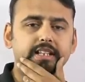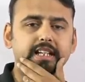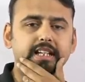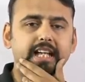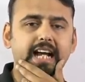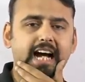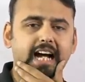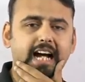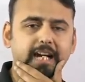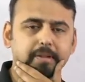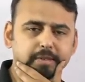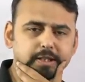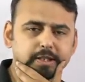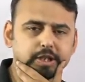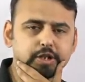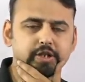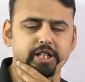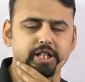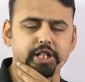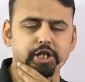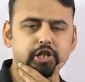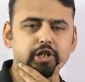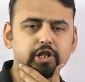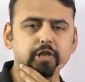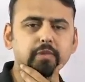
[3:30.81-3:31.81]
The
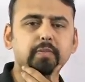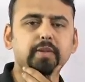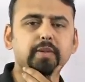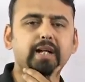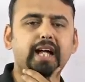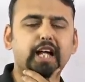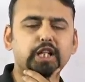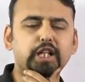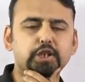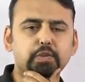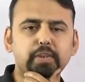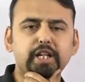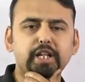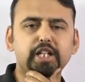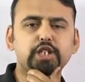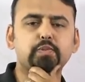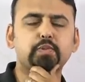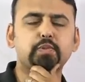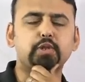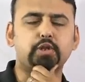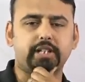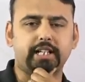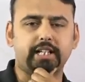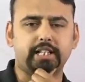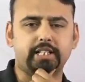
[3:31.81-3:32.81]
administration blank
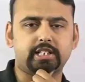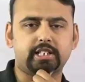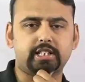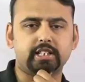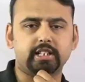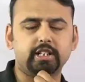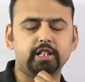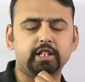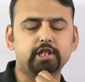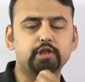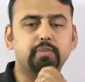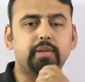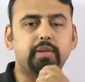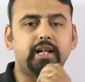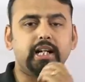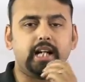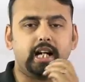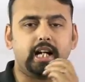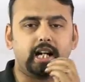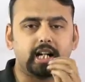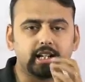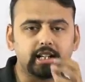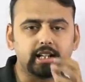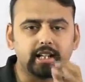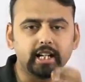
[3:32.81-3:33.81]
space protesters by
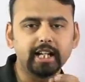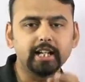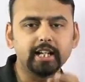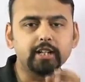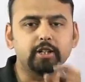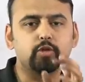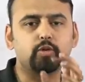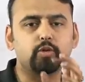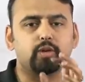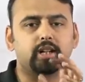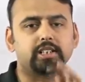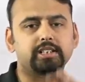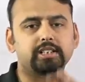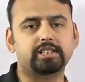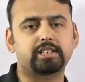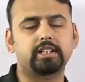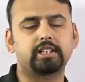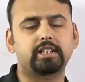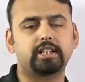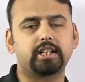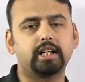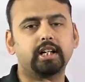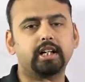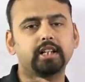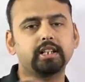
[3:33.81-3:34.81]
agreeing to
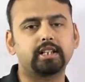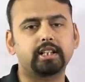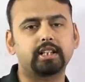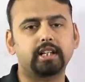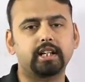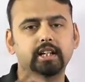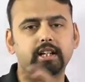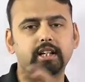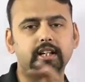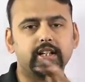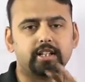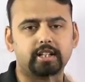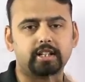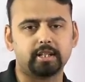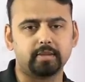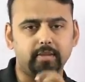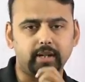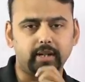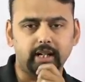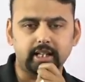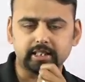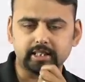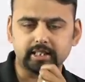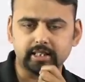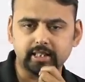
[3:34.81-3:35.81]
consider their
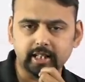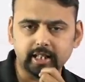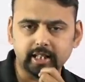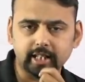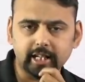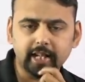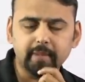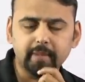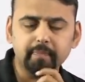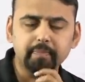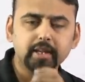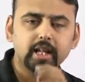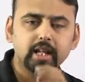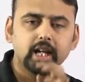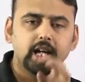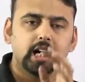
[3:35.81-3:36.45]
demands, theek hai?